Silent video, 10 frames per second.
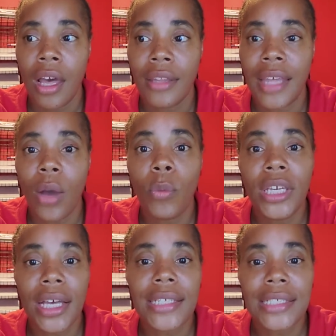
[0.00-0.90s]
that
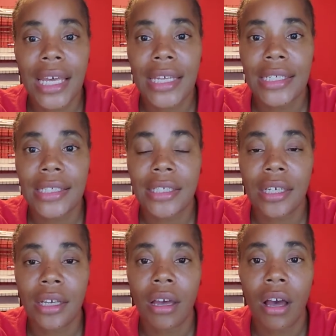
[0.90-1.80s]
we assessed
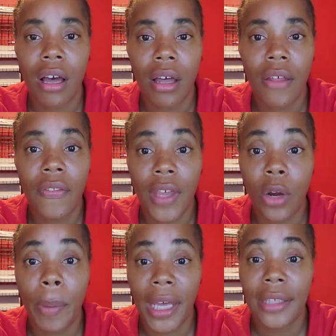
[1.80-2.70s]

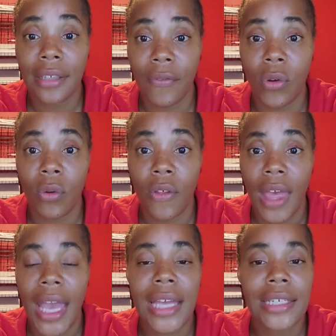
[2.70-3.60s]
their pain level
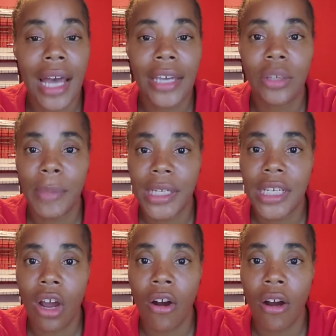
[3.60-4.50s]
and
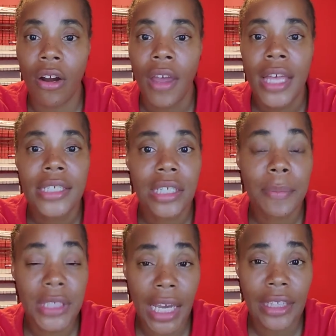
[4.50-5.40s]
documented our
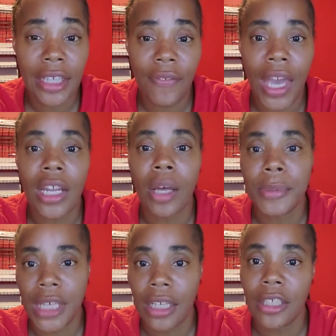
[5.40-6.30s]
subjective and
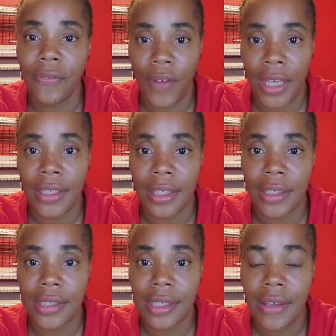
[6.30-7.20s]
objective
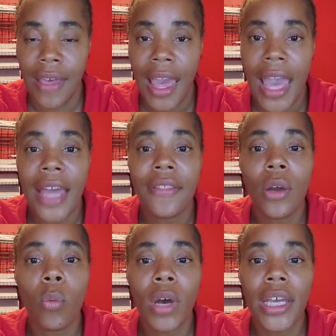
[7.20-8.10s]
findings. And
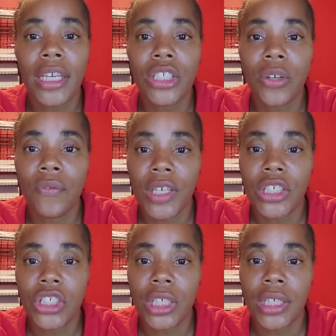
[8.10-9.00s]
then what
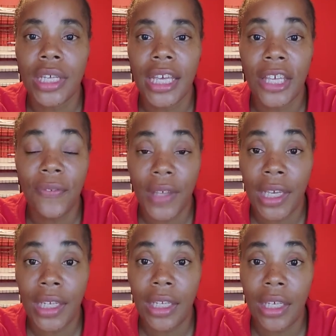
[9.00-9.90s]
intervention, if
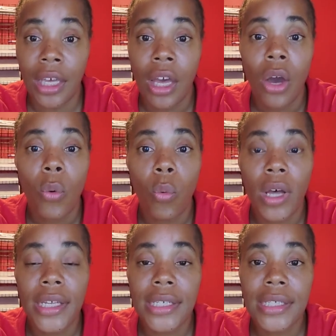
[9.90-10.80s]
any,
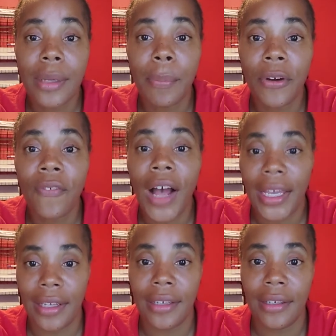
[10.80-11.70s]
was
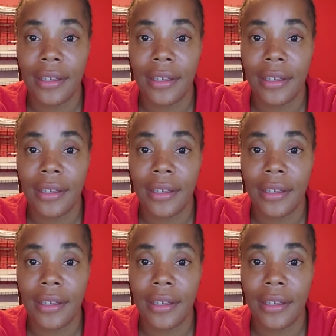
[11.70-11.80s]
provided.